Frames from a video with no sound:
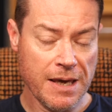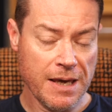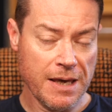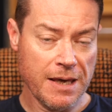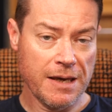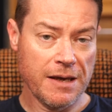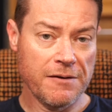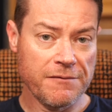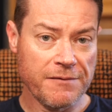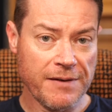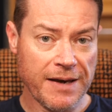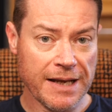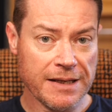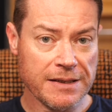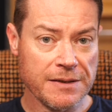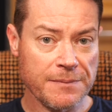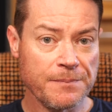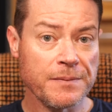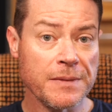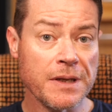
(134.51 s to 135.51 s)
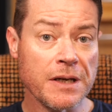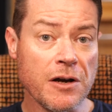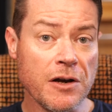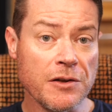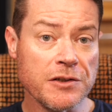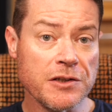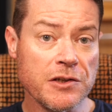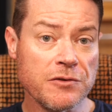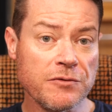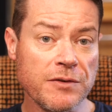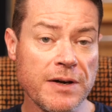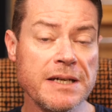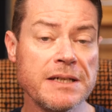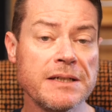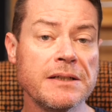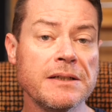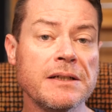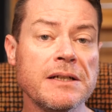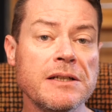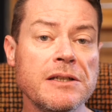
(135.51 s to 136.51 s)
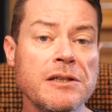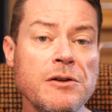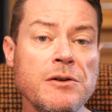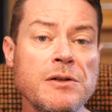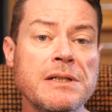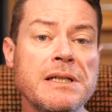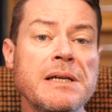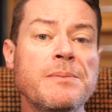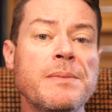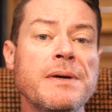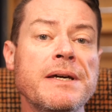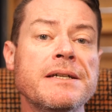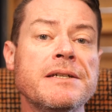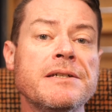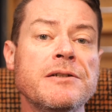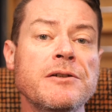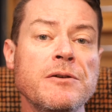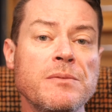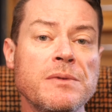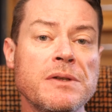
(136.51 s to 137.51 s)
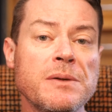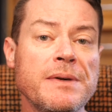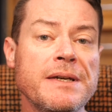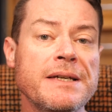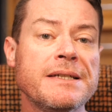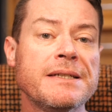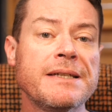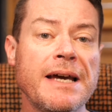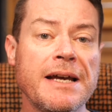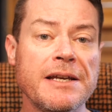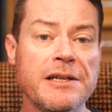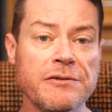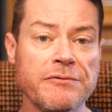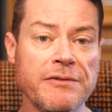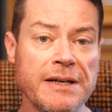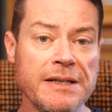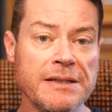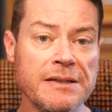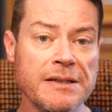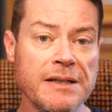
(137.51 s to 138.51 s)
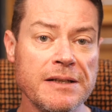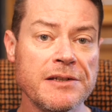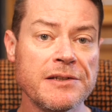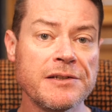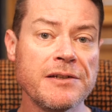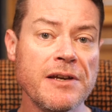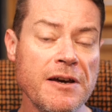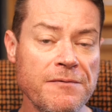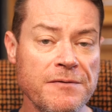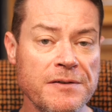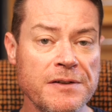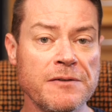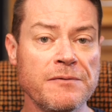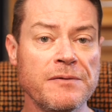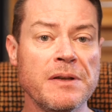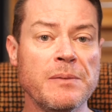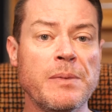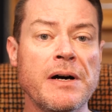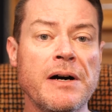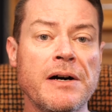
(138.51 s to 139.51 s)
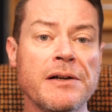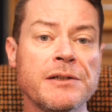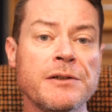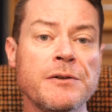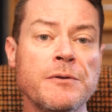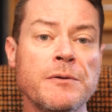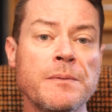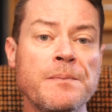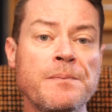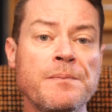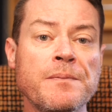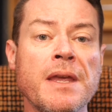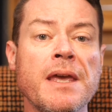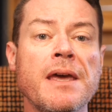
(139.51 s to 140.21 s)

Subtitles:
In fact, the concentration can usually be assumed to be saturated at the surface of the particle